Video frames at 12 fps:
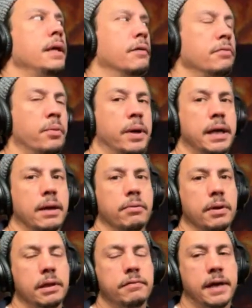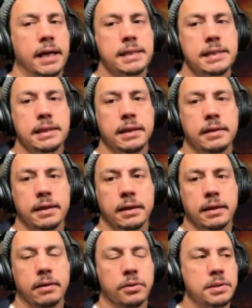If we want to get really fancy, I
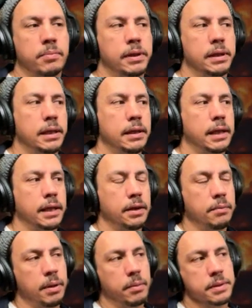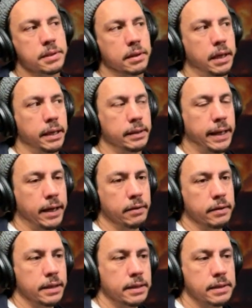think ultimately like you'd be able to like
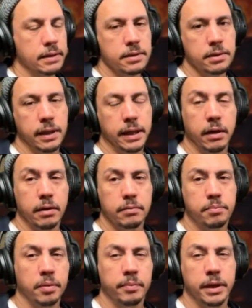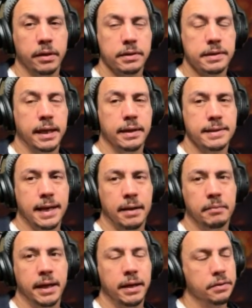layer these into like a Premiere style
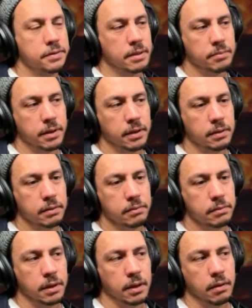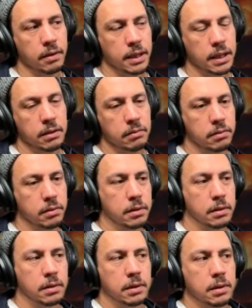timeline or something, and then
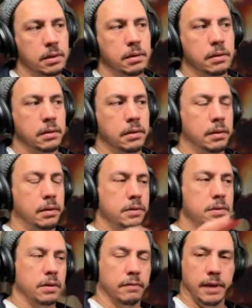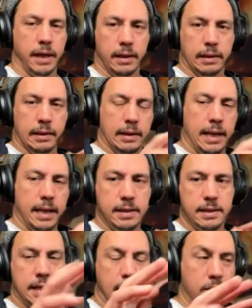sort of like lay
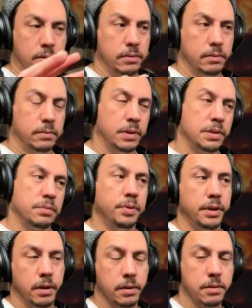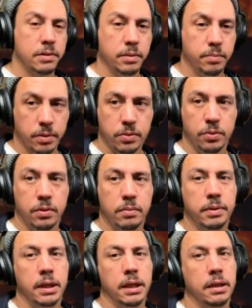these out, which would be also super
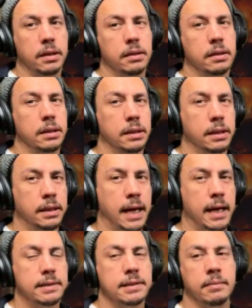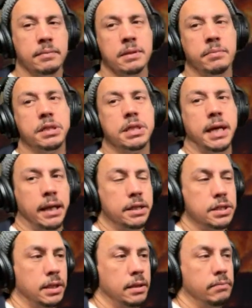cool, but that seems a bit
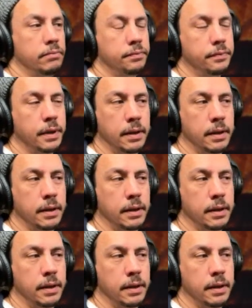challenging.